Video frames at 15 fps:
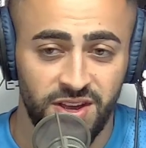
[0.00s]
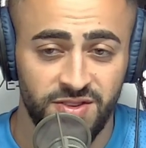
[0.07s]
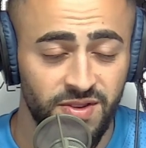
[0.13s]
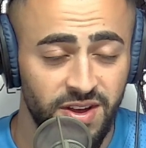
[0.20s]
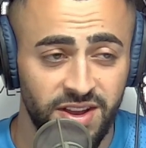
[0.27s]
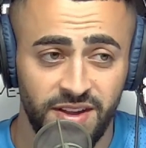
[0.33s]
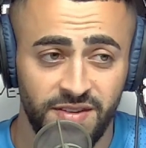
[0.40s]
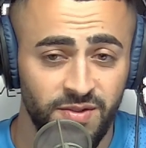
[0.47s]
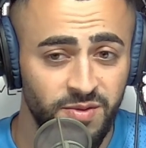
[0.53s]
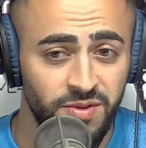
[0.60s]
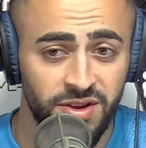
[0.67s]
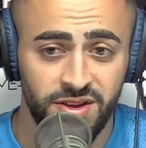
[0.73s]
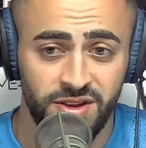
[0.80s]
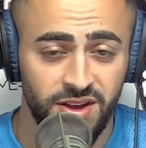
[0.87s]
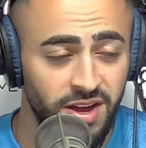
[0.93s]
why I never
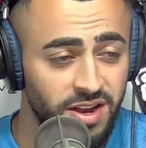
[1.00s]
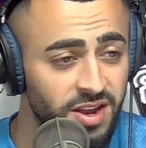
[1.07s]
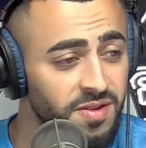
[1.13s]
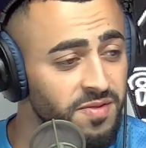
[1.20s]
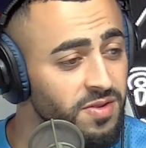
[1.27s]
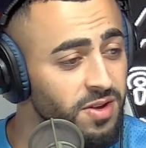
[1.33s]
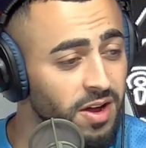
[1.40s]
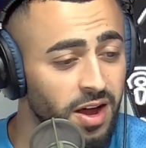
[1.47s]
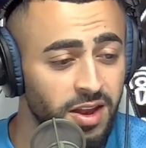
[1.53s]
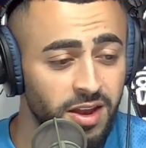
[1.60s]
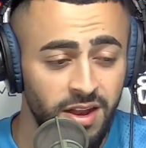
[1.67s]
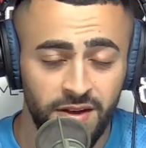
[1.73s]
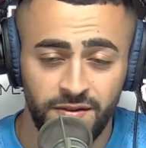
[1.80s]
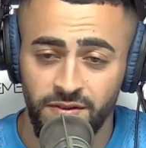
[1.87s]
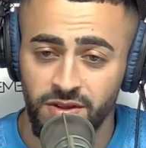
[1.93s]
went. I
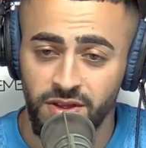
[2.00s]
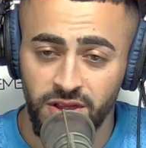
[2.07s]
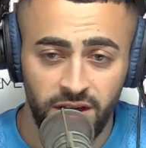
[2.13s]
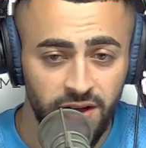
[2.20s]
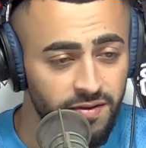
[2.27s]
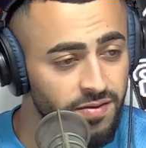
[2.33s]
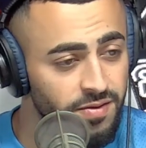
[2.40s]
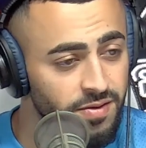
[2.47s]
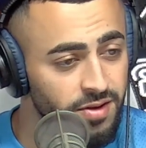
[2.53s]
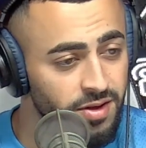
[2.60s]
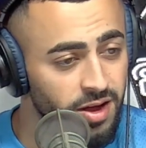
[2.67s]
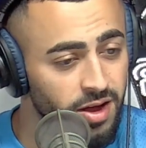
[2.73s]
never left.